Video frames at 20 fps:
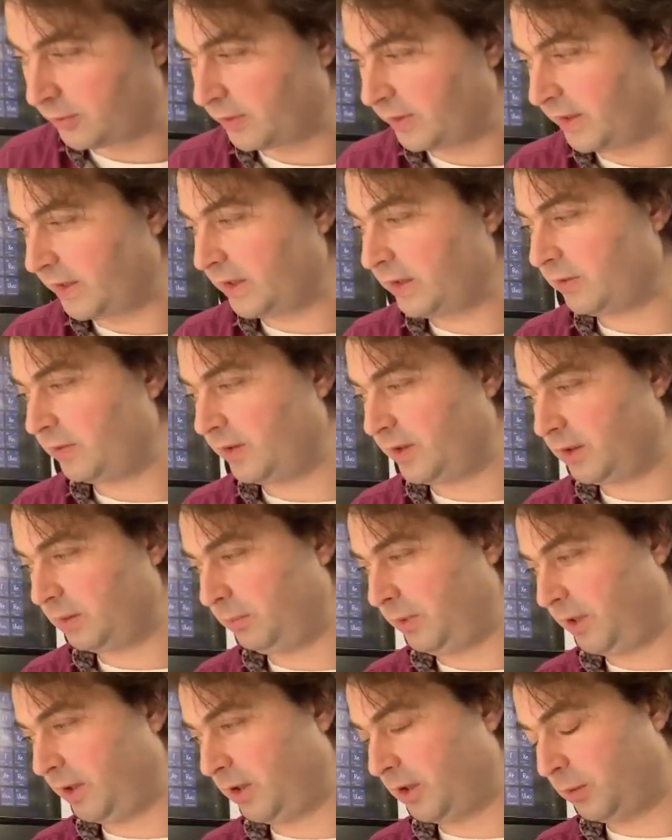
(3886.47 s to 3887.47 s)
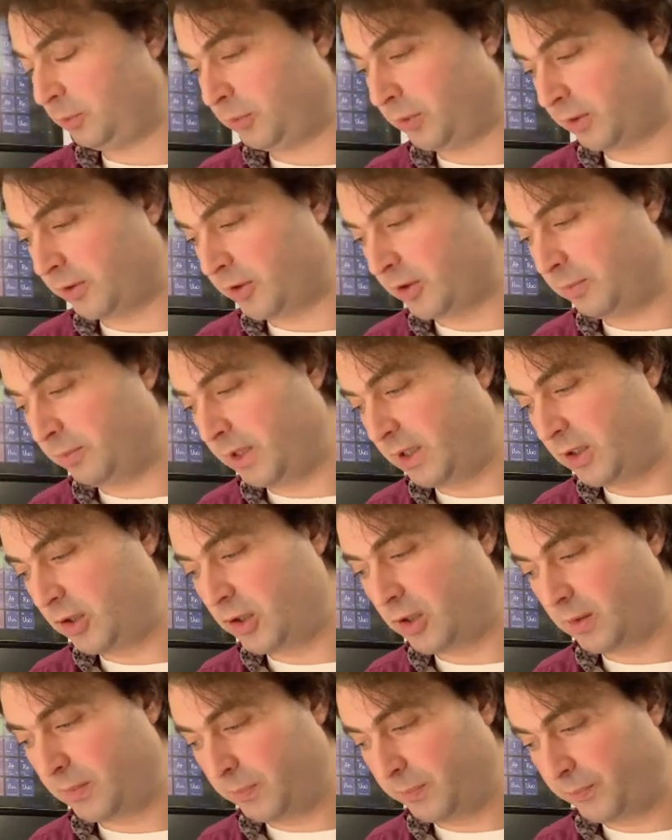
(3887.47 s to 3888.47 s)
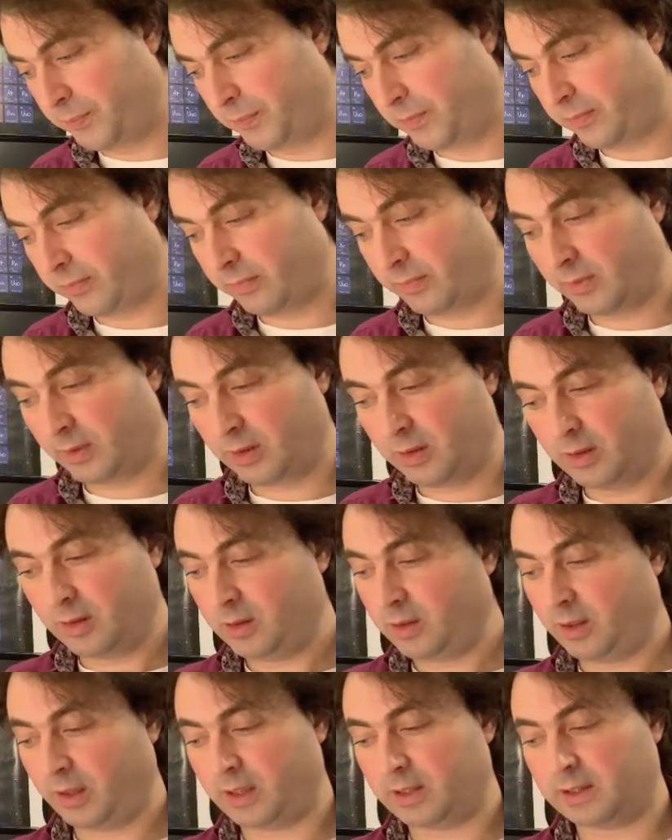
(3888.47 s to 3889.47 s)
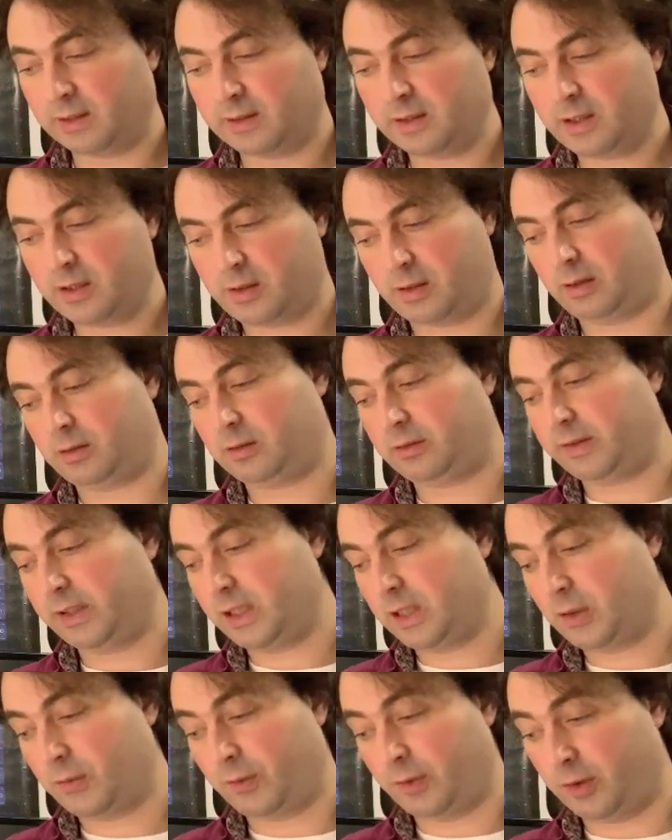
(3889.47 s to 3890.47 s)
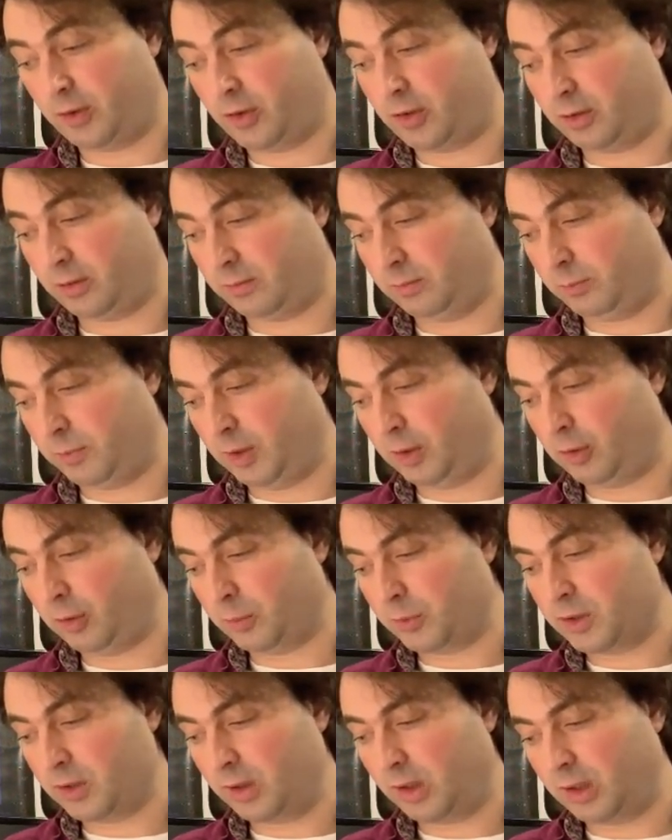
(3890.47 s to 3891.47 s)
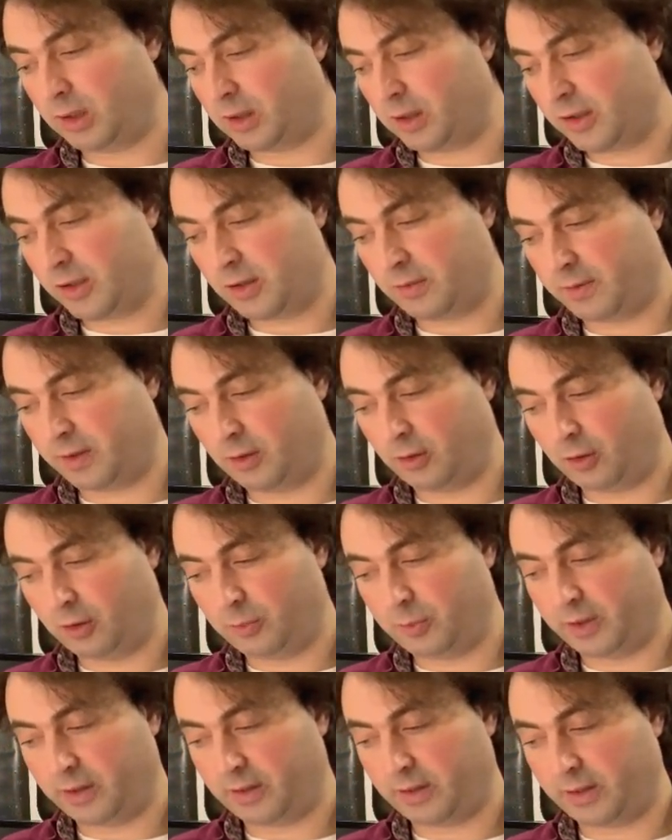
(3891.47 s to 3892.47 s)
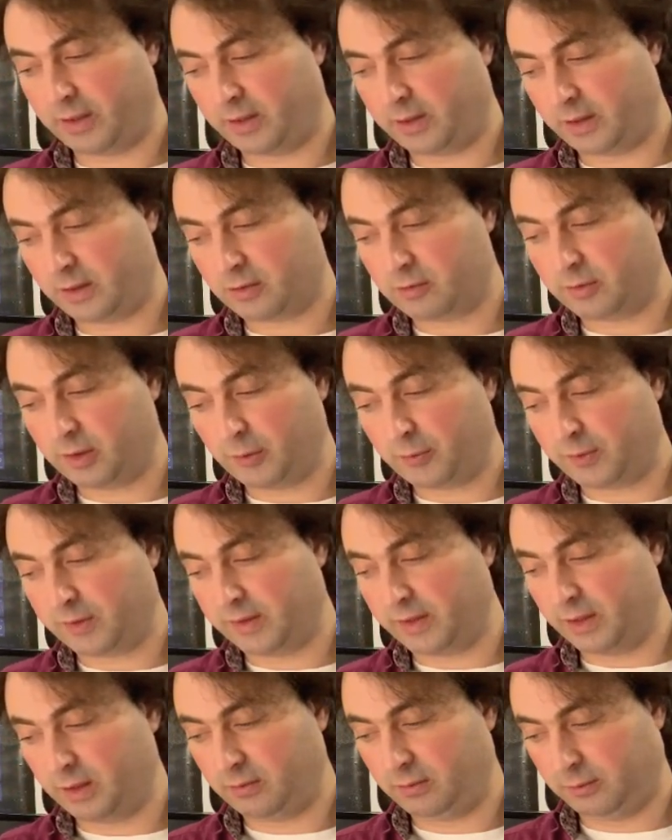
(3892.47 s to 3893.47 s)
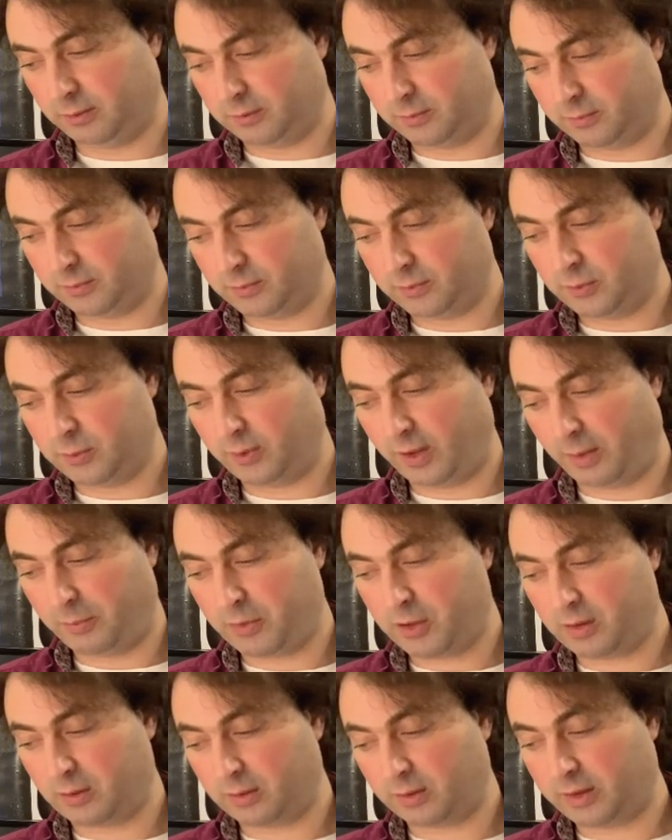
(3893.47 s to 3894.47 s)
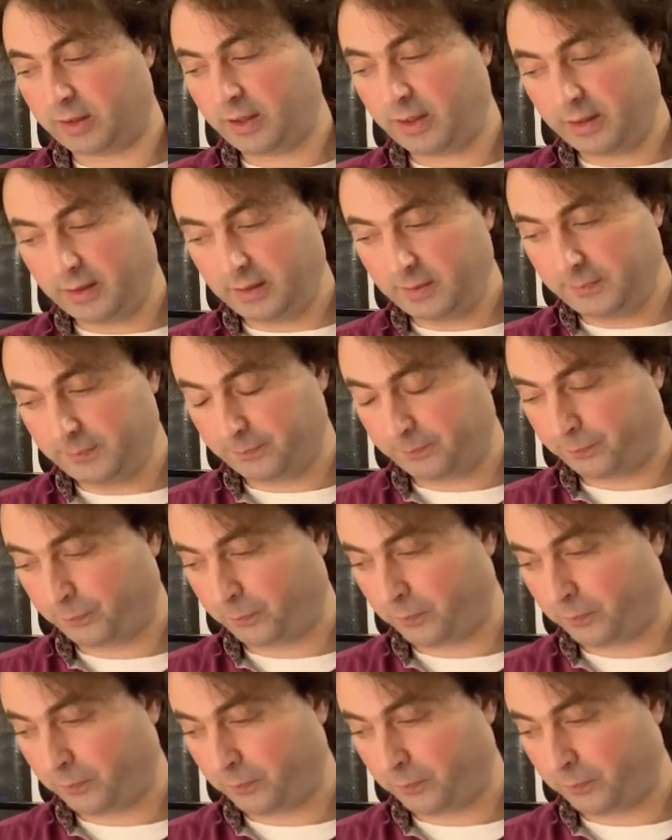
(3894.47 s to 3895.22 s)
that we can make an approximation, and that is our Green's function becomes large when omega is roughly equal to epsilon k,